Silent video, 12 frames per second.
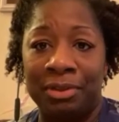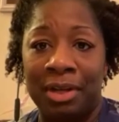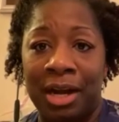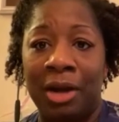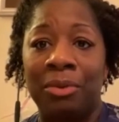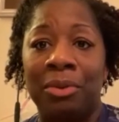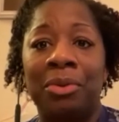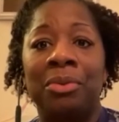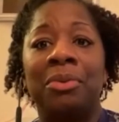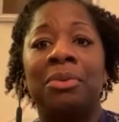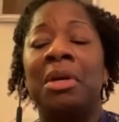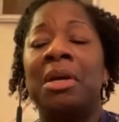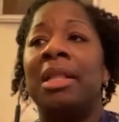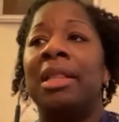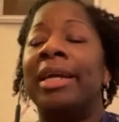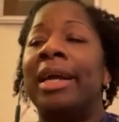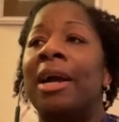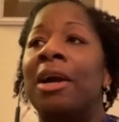How
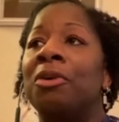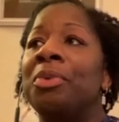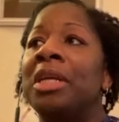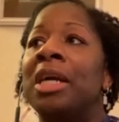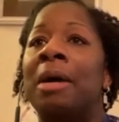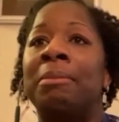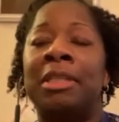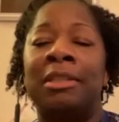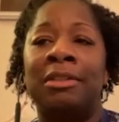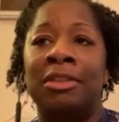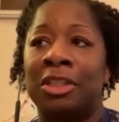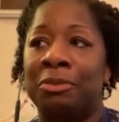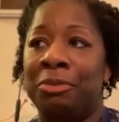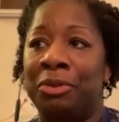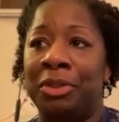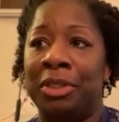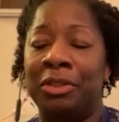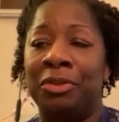are we coming into
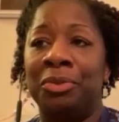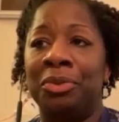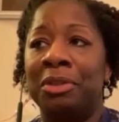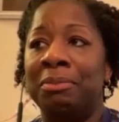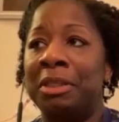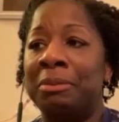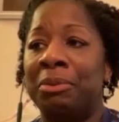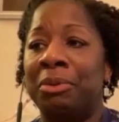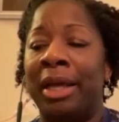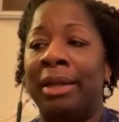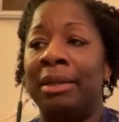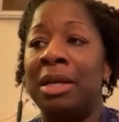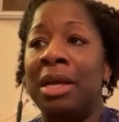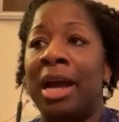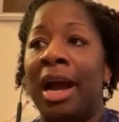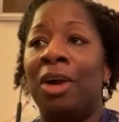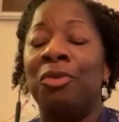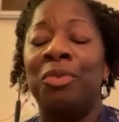communities? Who are the people
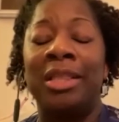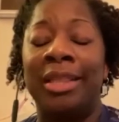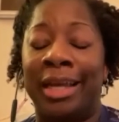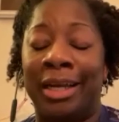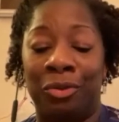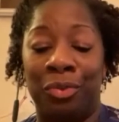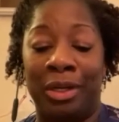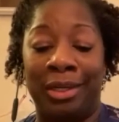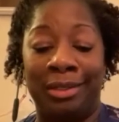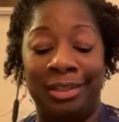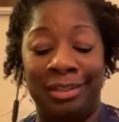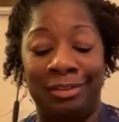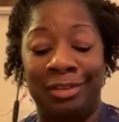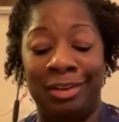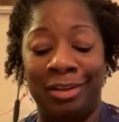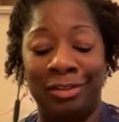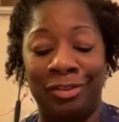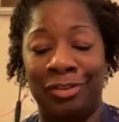how are we there when it's
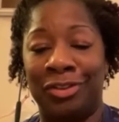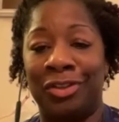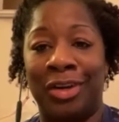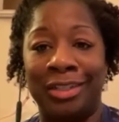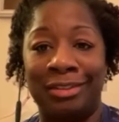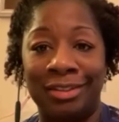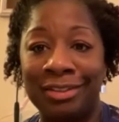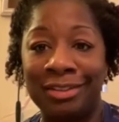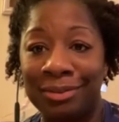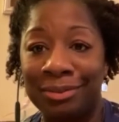not just a crisis?